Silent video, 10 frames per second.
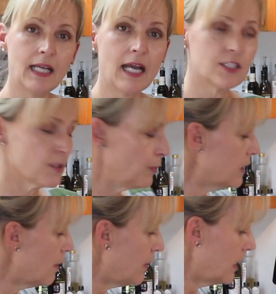I just
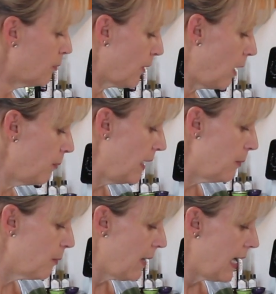put them in a brown
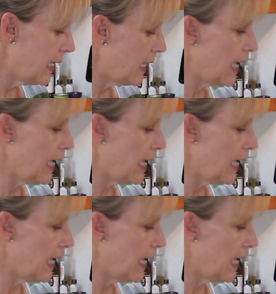paper bag.